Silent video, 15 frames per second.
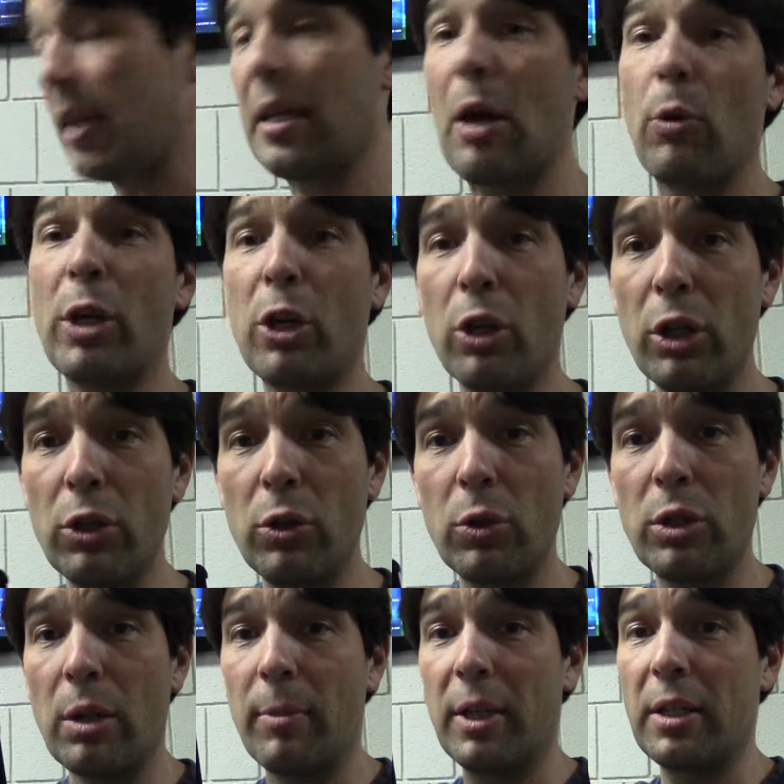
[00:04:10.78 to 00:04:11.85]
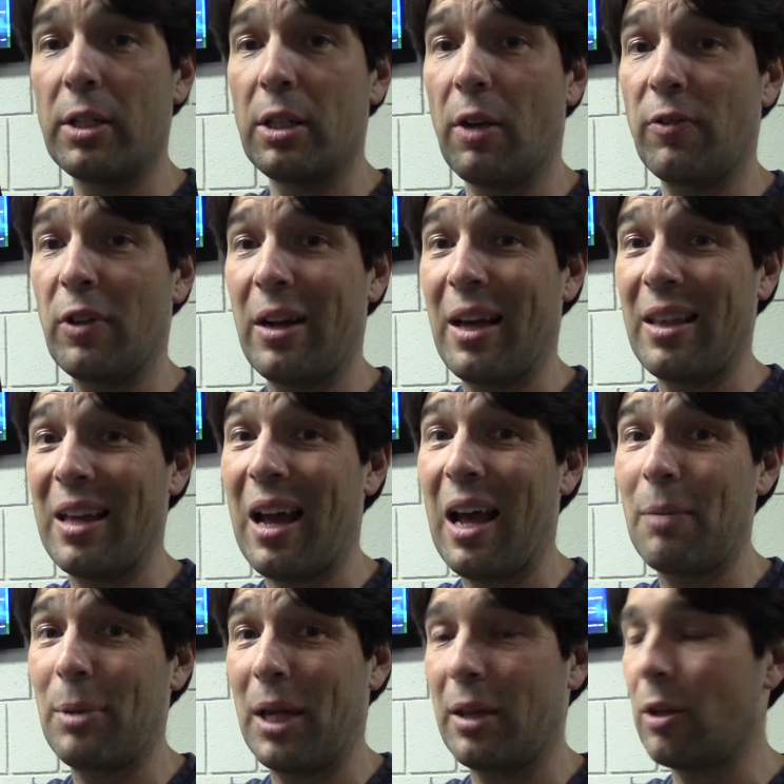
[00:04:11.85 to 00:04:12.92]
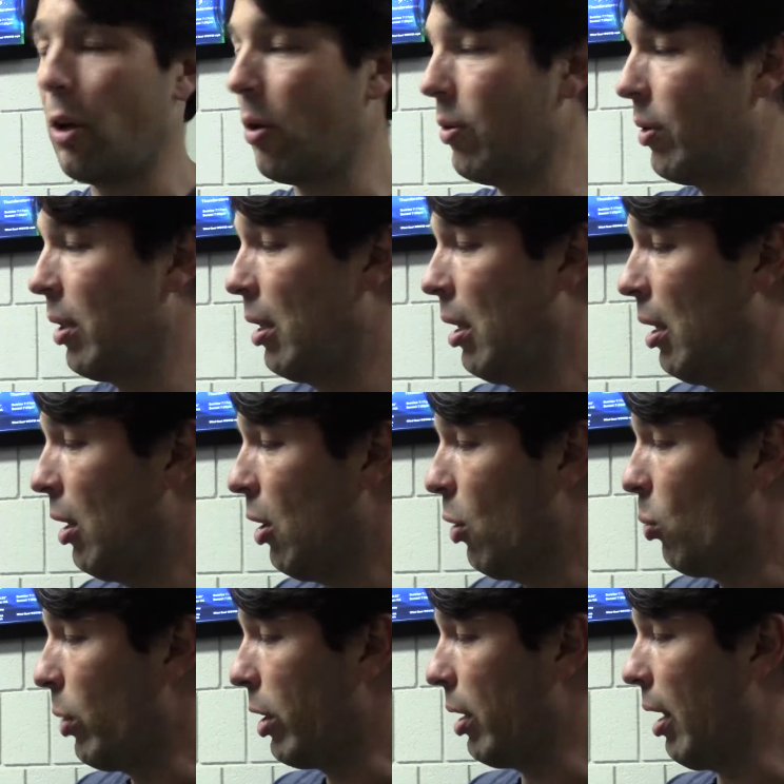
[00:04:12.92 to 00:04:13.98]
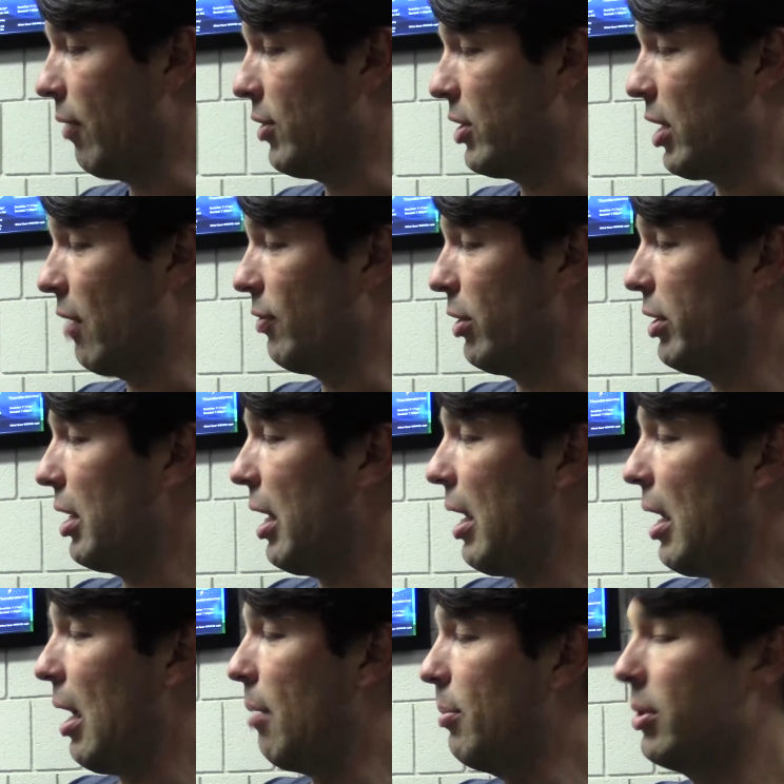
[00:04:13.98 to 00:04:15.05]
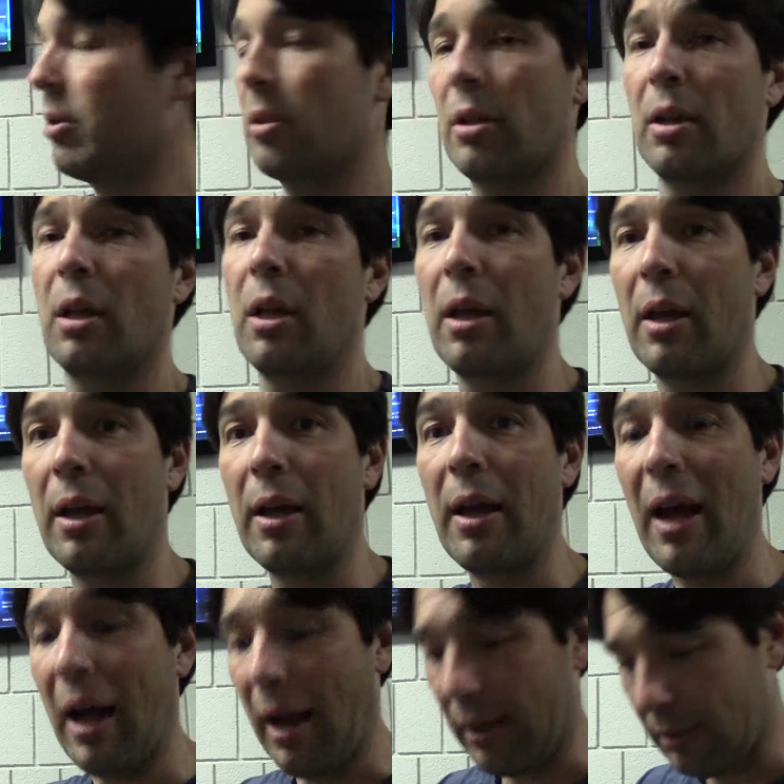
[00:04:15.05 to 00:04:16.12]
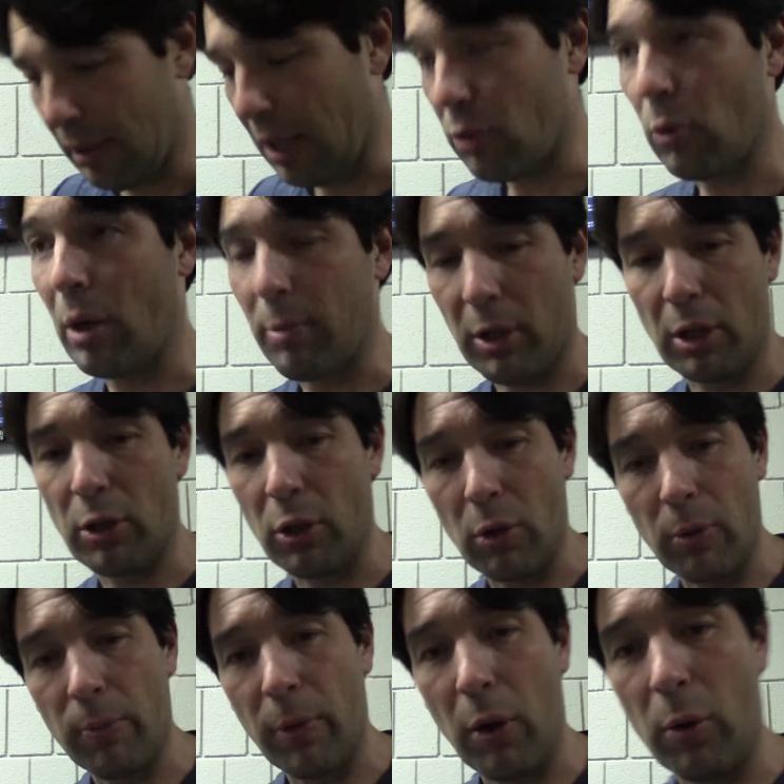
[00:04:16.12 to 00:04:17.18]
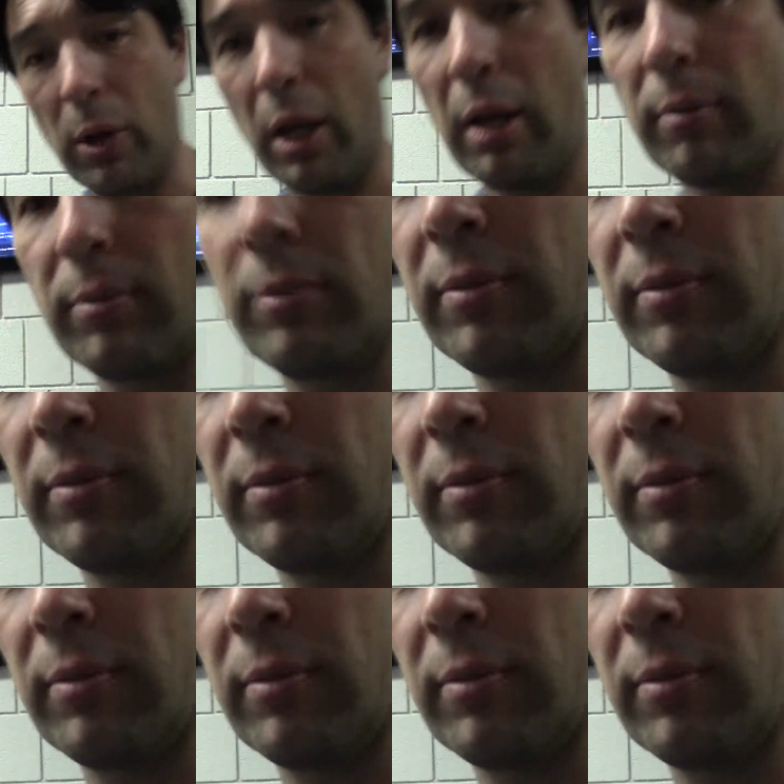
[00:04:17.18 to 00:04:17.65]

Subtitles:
Now we could do some of this stuff right on the iPad though. We could have several tabs. That's what I'm going to do. Okay,